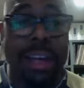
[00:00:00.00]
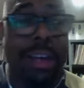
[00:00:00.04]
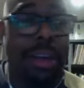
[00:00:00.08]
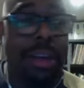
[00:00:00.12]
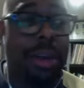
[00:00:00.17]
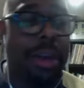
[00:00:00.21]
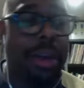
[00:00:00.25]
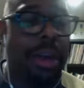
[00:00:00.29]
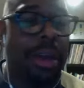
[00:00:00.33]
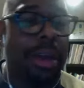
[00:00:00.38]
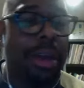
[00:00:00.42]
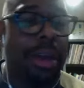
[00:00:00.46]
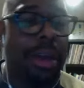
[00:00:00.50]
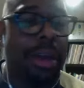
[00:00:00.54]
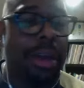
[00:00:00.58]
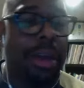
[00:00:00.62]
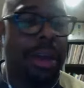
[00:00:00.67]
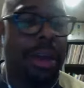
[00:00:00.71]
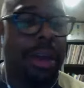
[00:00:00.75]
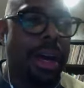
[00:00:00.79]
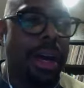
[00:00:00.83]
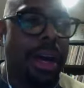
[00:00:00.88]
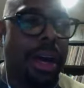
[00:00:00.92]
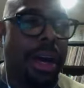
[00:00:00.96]
And
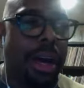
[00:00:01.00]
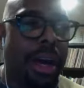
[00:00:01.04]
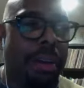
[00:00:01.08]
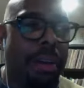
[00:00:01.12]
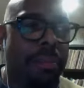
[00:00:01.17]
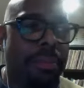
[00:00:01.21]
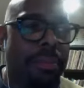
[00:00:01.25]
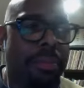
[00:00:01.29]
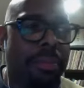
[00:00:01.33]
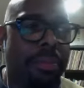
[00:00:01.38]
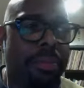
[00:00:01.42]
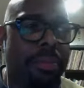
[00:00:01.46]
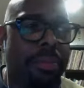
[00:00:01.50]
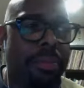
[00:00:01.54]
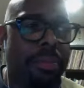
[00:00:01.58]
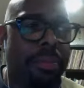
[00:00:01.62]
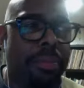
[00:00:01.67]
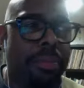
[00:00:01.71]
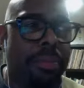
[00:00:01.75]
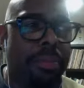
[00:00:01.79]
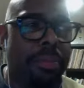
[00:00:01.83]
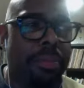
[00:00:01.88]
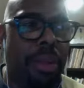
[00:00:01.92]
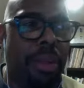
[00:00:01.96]
um,
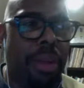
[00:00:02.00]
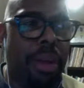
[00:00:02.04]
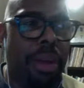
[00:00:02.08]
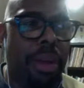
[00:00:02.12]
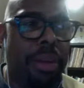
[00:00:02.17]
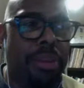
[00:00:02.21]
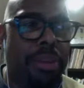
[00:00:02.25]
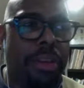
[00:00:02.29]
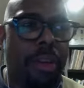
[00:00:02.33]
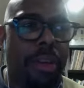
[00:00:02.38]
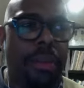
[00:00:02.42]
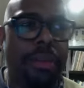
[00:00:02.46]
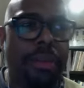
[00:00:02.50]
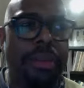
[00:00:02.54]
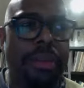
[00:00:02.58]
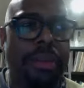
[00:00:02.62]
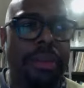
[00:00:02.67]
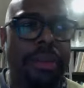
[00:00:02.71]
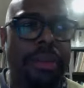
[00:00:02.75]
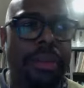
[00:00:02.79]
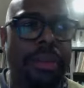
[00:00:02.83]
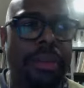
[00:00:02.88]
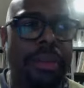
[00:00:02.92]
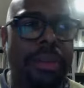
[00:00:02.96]
some of the
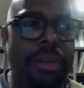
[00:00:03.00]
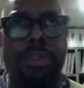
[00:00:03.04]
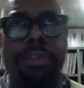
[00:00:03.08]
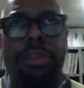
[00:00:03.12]
answers